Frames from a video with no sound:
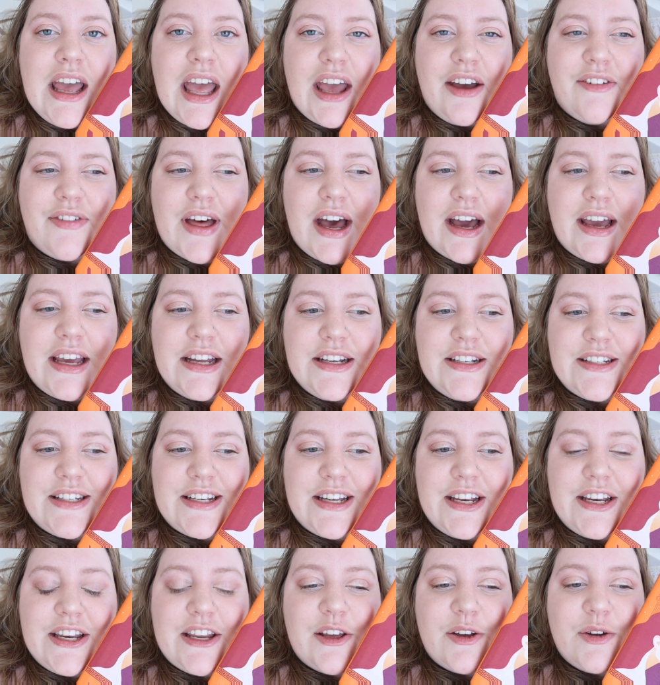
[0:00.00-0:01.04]
If that
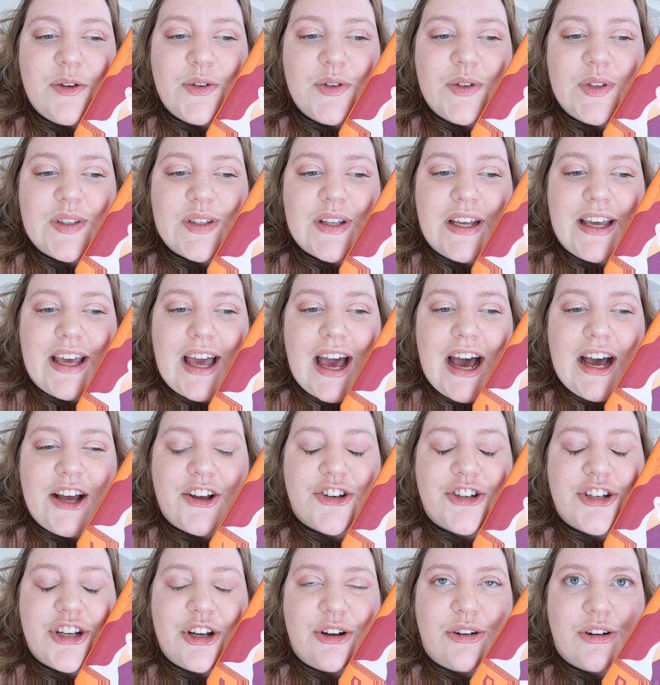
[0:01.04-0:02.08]
continues, like as
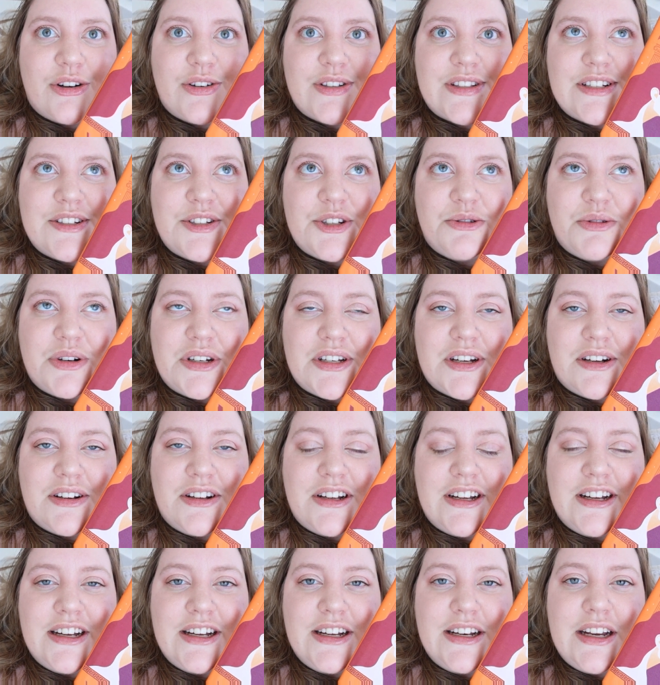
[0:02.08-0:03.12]
she grows into
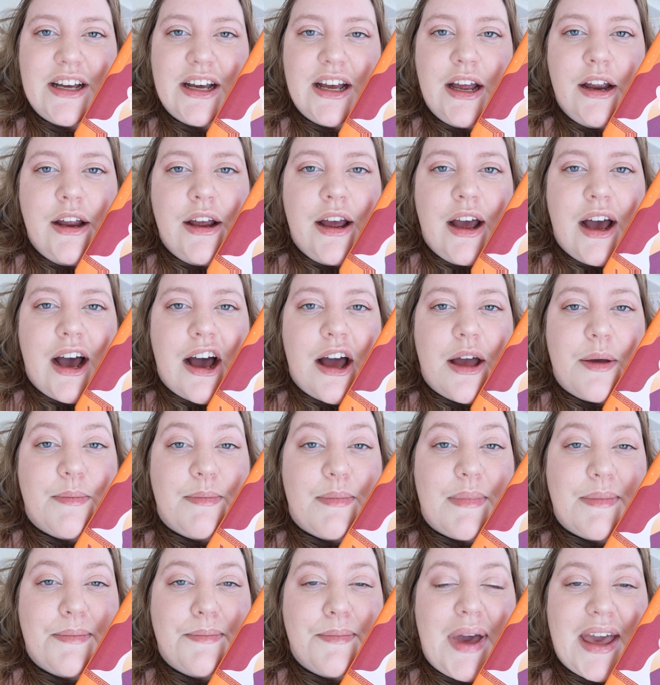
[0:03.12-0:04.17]
adulthood, I
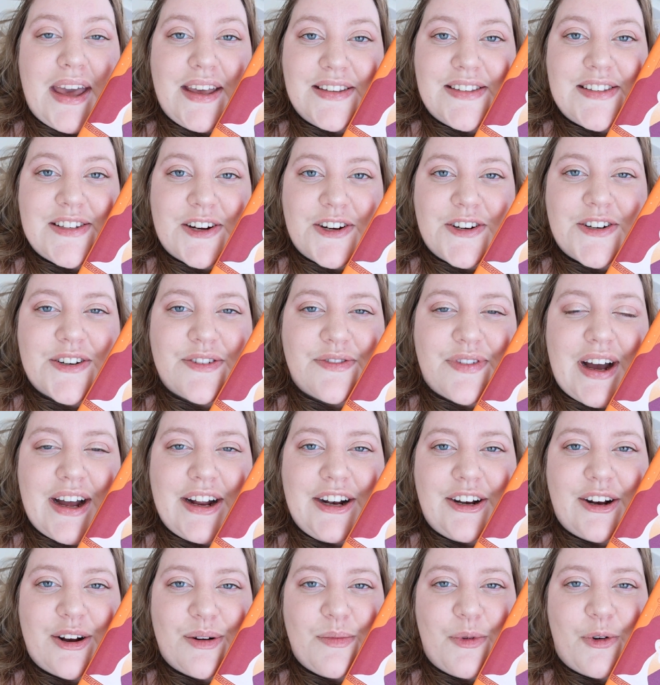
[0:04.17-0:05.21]
may start to
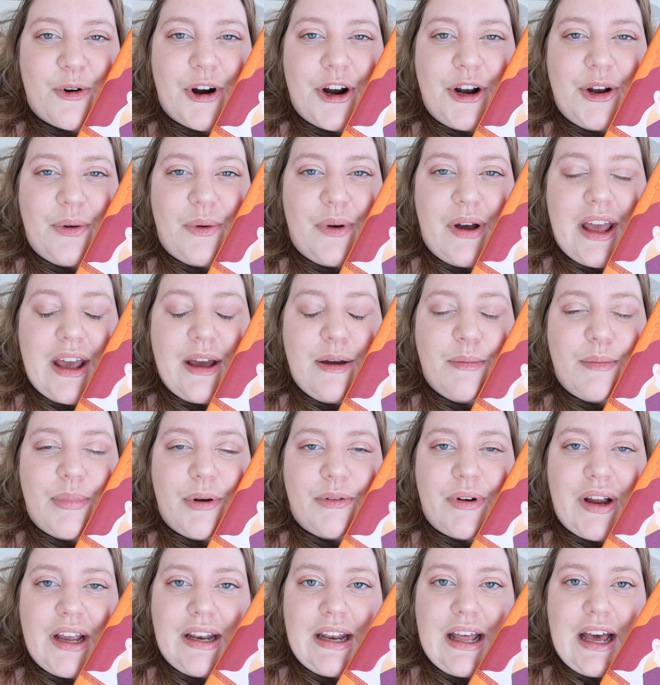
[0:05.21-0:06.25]
find her more annoying, but
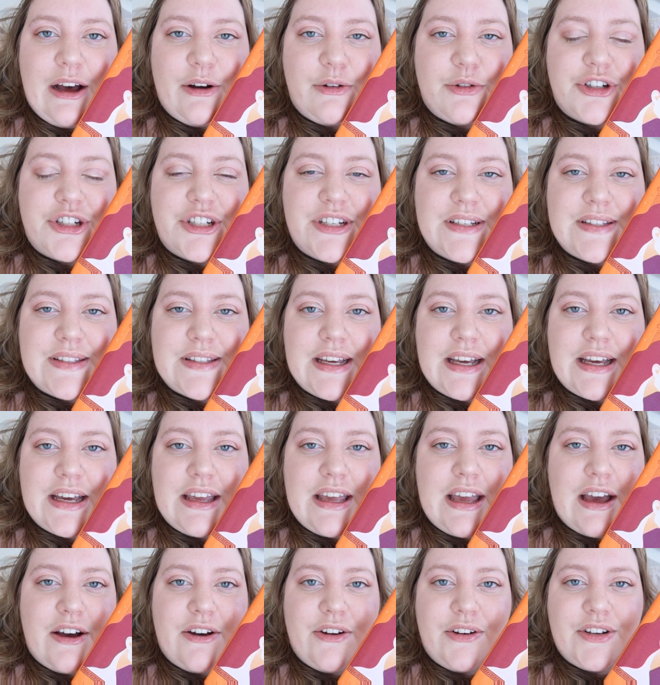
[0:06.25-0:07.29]
right now she's like a
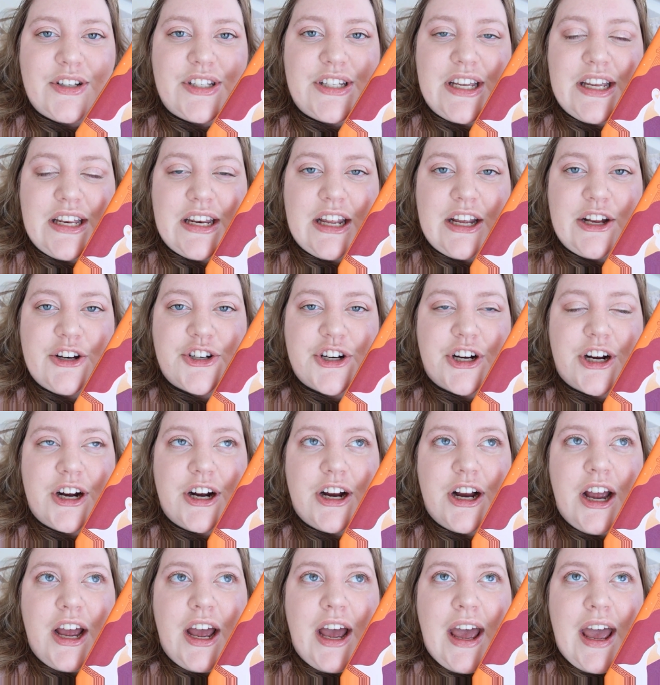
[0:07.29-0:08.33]
young
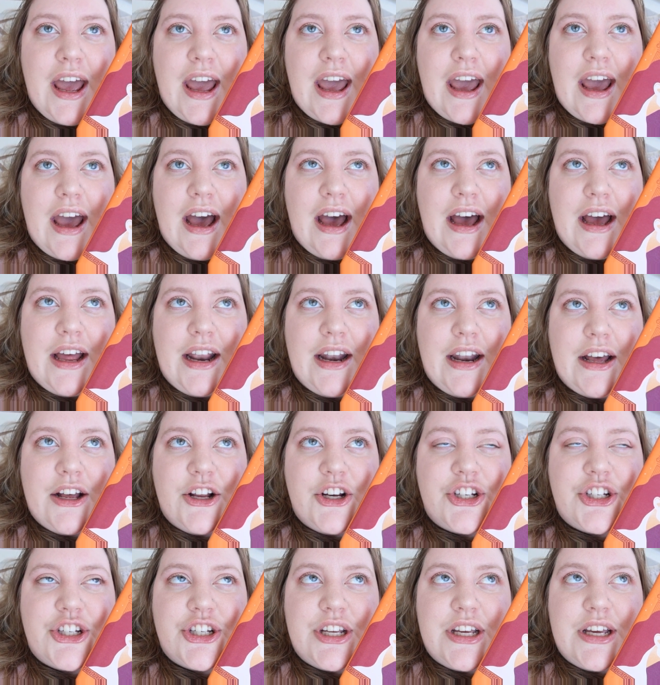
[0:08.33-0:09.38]
teenager and
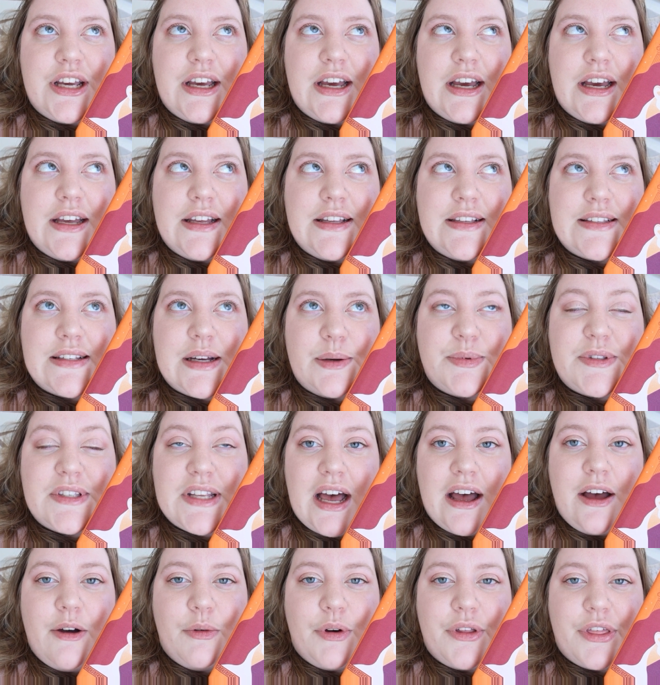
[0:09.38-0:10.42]
she is
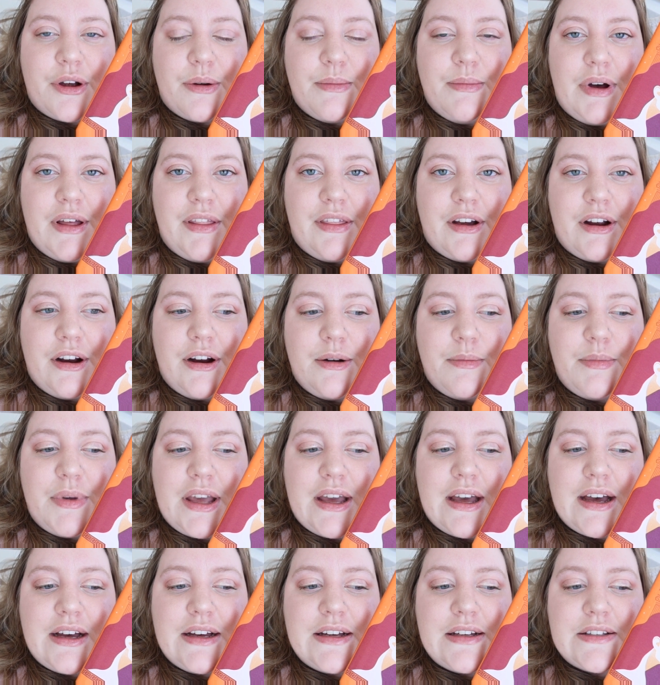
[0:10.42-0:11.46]
upset with her mother
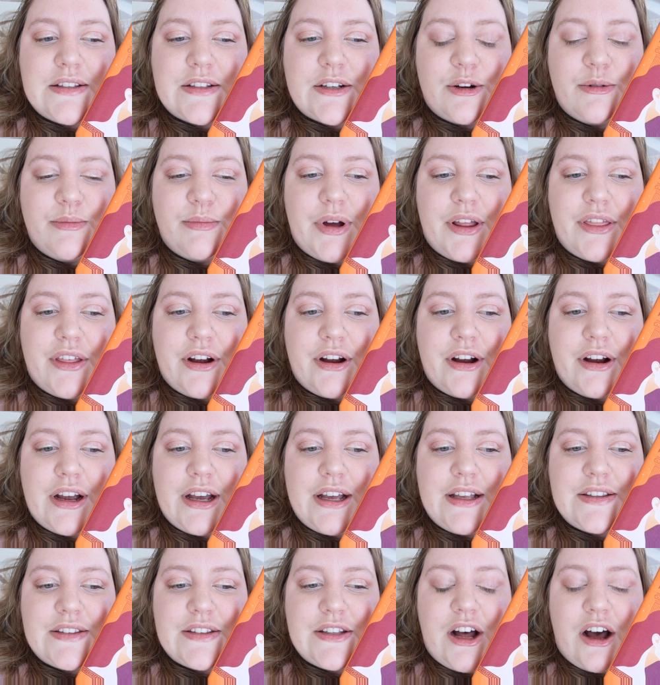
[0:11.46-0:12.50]
because her mother
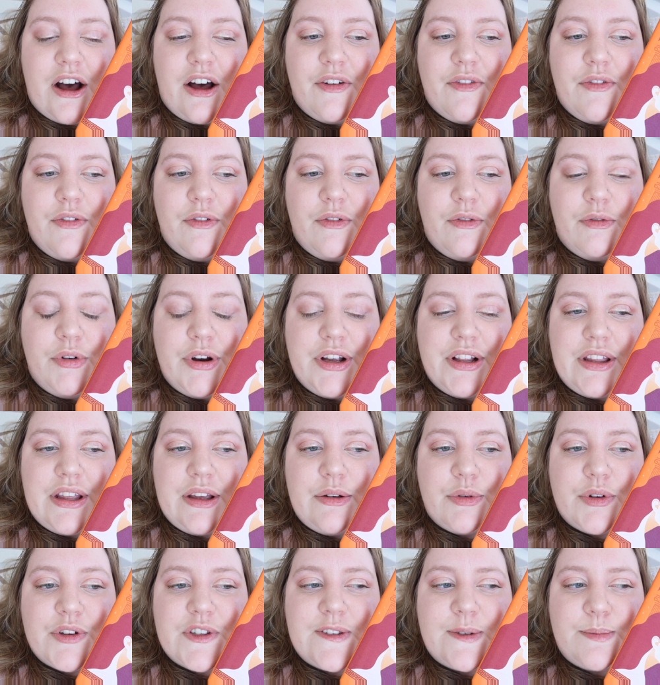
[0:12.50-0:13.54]
is not really
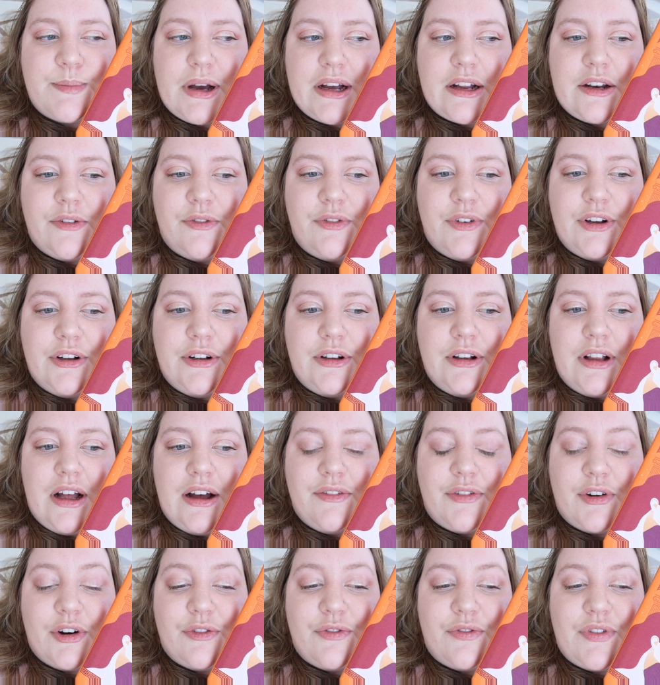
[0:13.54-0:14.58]
respectful
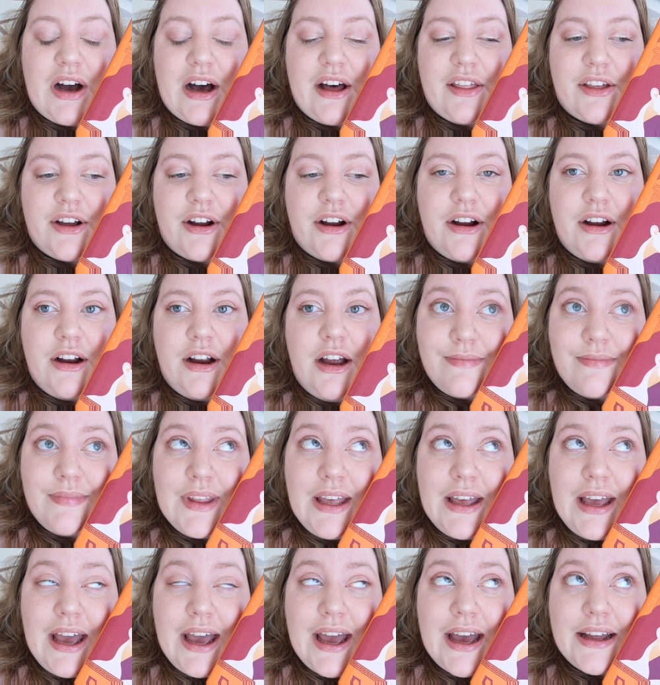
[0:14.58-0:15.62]
of her father,
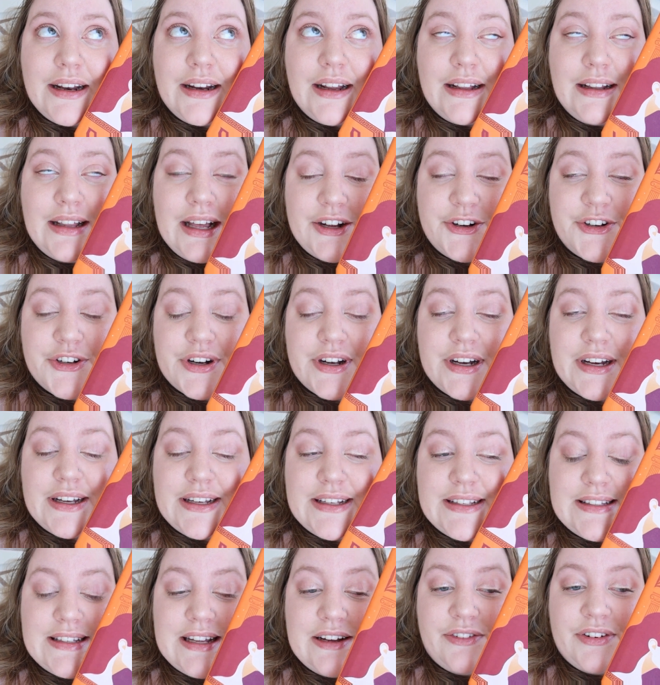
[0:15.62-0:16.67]
and Electra
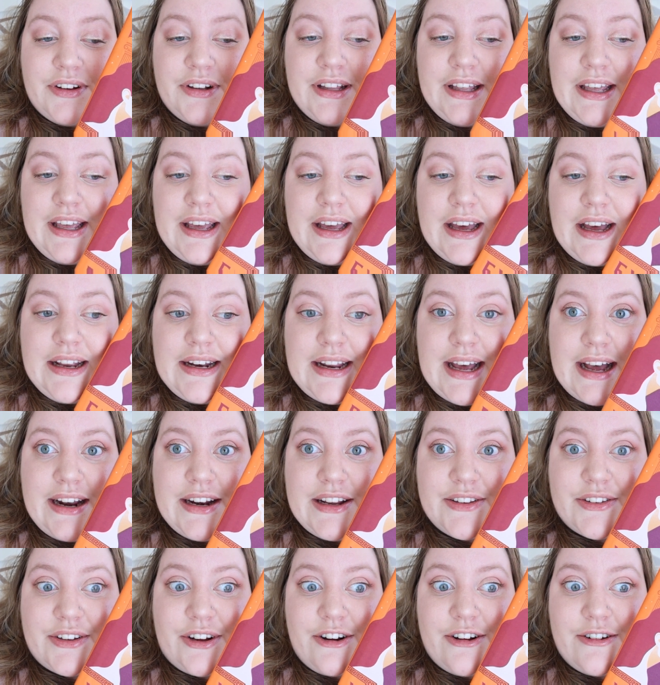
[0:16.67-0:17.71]
is definitely a
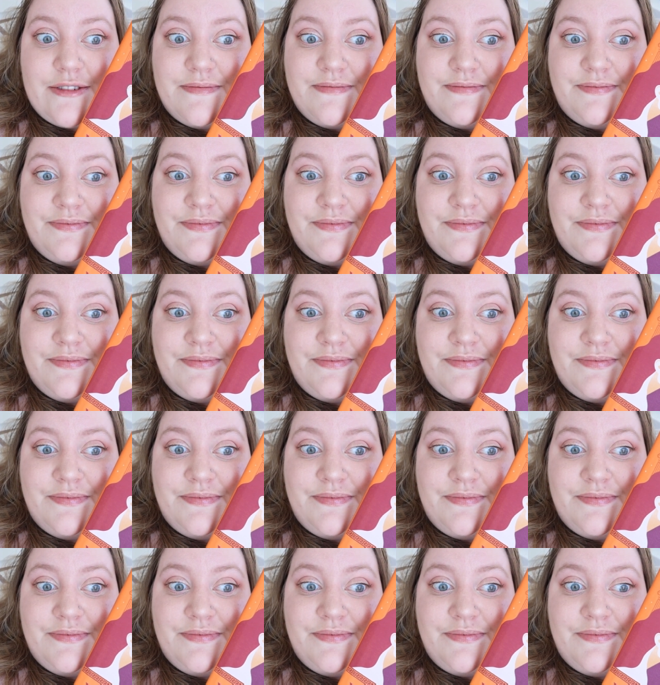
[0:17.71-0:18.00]
daddy's girl.